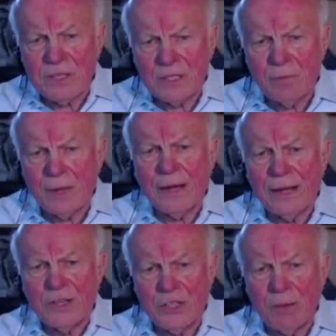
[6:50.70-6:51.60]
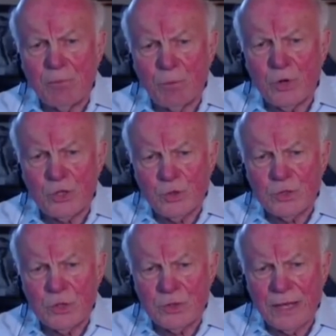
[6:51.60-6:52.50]
somebody like Jeb Bush who's,
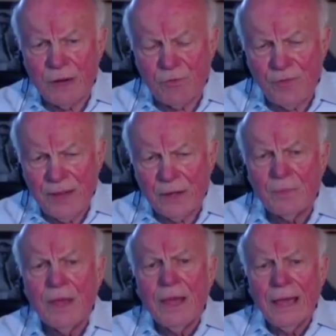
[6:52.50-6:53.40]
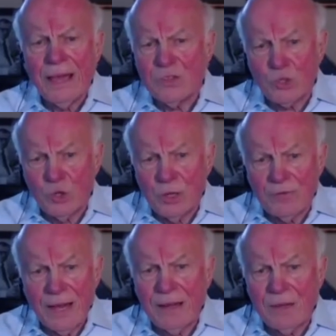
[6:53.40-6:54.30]
who's not a fighter. And so they've
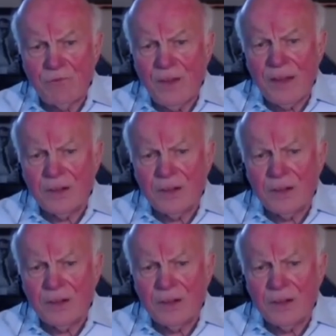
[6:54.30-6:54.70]
got a fighter